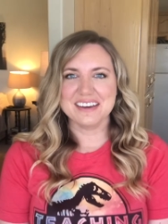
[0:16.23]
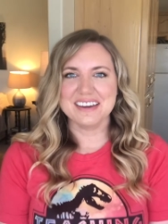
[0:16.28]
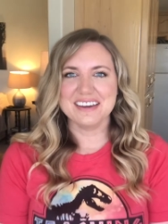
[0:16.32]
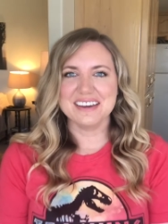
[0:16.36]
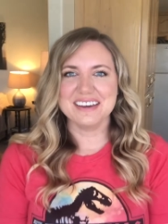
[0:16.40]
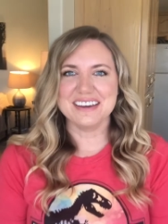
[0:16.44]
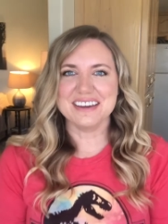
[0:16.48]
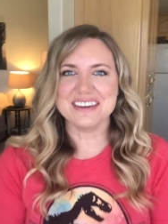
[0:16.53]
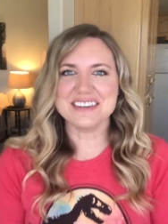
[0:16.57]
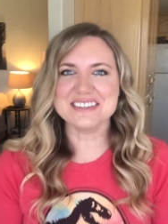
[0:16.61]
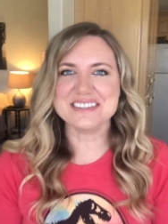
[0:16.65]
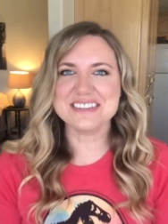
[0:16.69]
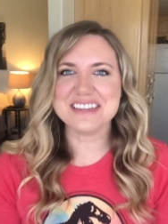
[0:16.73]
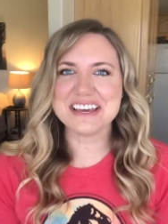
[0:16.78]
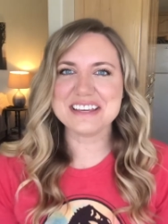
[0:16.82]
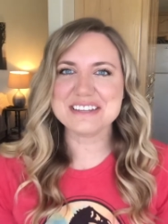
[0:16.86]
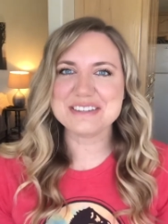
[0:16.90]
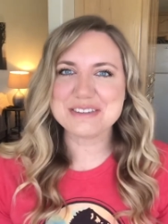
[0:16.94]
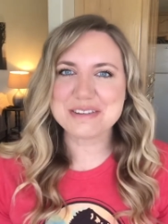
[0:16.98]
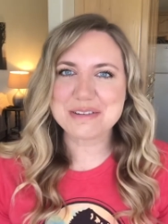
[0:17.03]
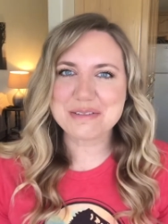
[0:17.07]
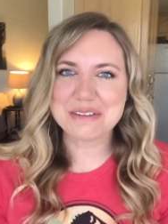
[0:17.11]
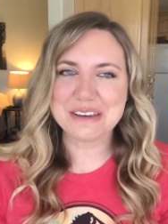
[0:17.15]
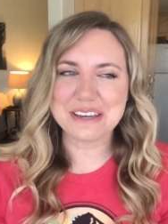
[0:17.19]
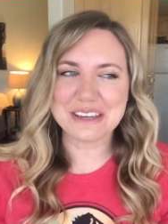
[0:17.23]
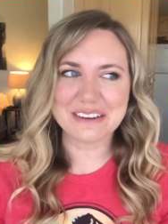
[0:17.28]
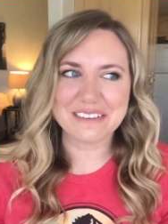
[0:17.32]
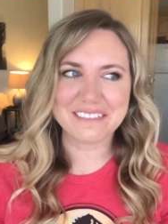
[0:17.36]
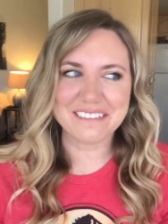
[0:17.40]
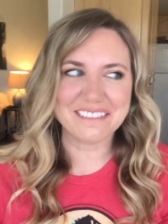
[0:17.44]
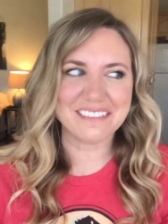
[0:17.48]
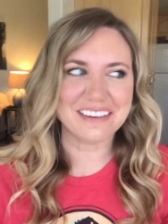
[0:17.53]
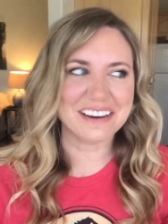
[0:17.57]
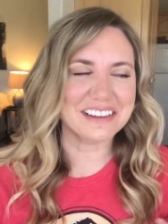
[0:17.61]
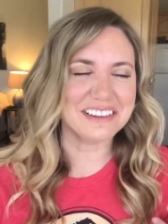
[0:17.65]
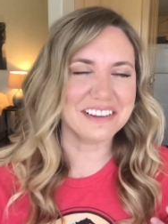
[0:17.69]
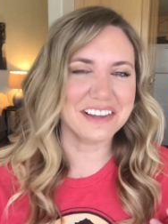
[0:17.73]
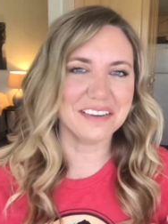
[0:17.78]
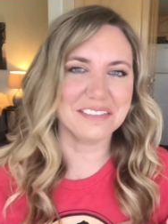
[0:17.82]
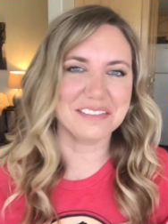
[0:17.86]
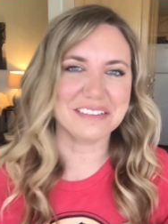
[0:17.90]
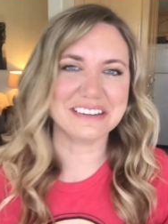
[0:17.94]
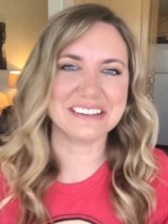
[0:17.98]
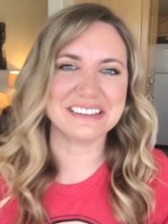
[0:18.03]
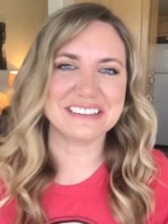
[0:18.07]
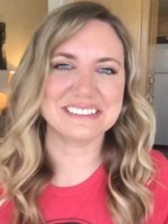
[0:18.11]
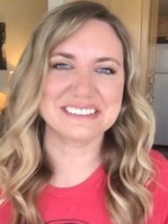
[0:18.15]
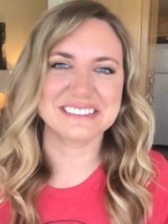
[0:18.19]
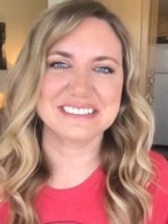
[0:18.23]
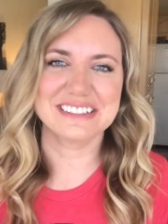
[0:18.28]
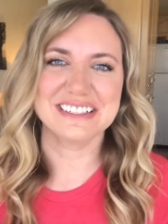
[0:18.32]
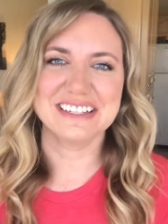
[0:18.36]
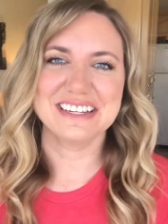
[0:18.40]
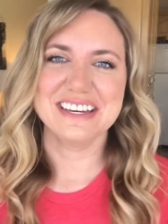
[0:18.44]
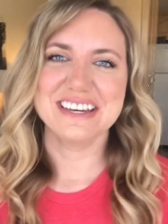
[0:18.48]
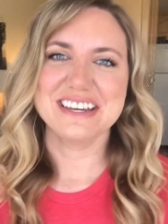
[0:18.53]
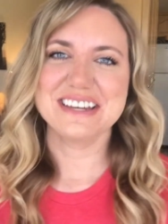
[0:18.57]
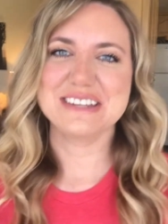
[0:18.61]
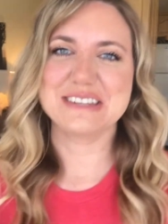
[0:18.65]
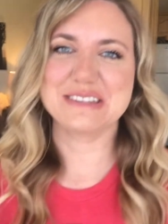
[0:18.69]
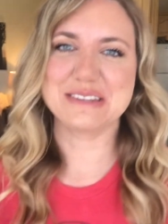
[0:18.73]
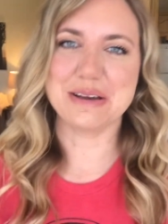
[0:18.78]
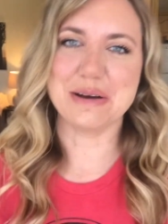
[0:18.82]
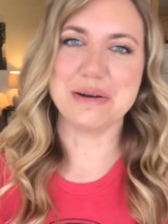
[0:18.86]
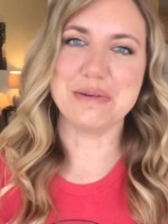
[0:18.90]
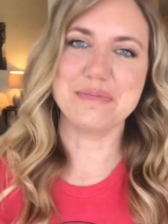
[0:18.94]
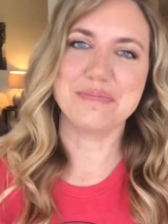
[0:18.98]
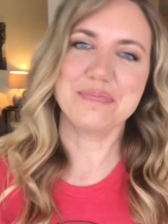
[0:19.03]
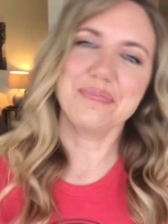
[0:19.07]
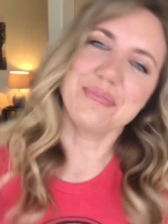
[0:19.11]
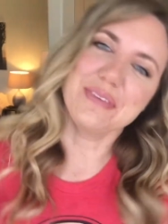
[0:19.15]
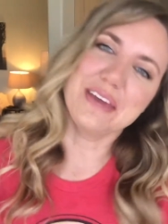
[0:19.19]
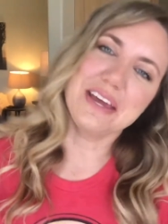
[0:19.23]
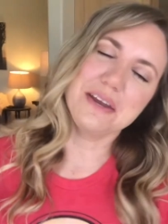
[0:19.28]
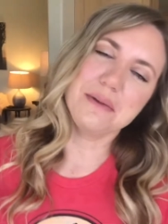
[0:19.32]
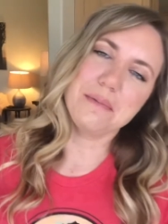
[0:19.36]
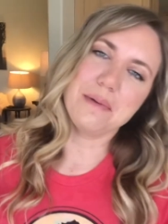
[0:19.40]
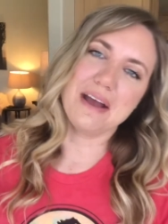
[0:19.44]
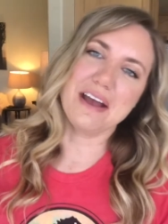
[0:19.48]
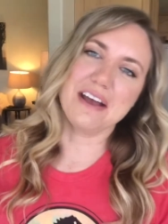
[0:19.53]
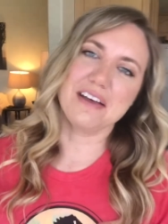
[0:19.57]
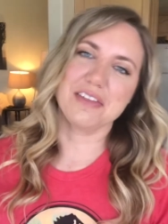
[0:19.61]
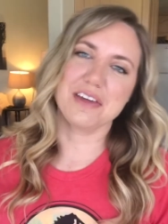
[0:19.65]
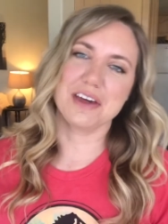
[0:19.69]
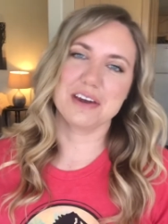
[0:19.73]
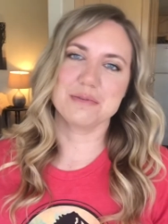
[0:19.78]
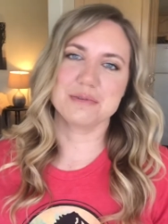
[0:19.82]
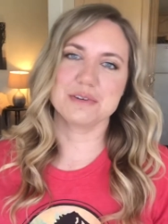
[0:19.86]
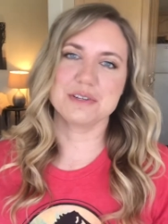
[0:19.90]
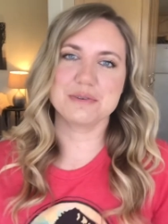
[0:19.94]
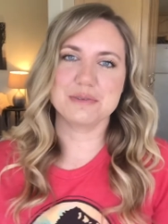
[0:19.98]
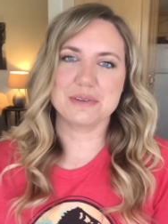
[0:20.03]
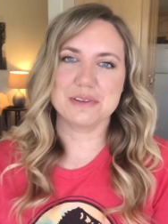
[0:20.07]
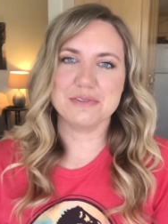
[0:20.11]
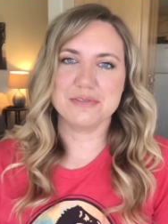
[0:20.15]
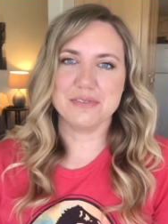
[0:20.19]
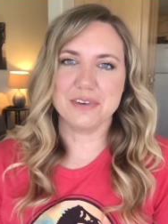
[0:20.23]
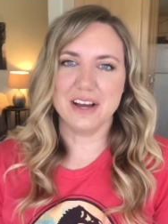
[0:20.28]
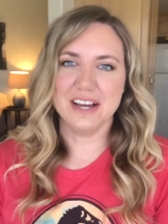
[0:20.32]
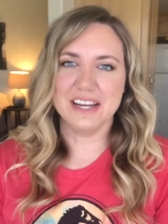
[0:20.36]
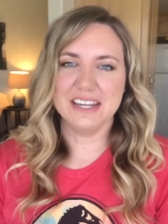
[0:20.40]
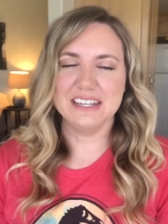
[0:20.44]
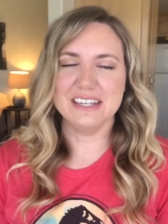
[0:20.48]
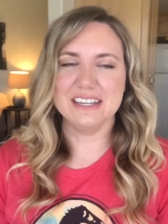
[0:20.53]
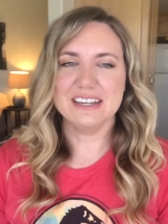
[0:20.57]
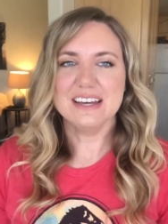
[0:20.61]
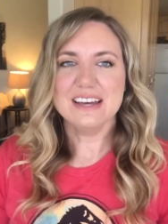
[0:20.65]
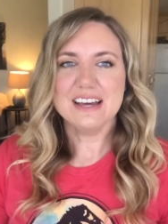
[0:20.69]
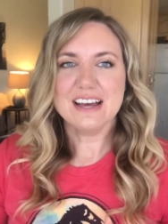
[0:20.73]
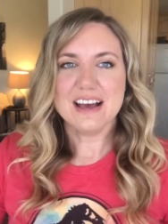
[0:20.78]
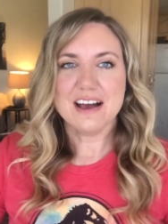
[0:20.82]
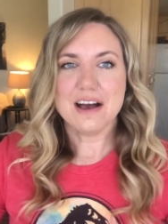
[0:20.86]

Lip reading: Isn't that so cute? I love it. So anyway, I thought it was really fun.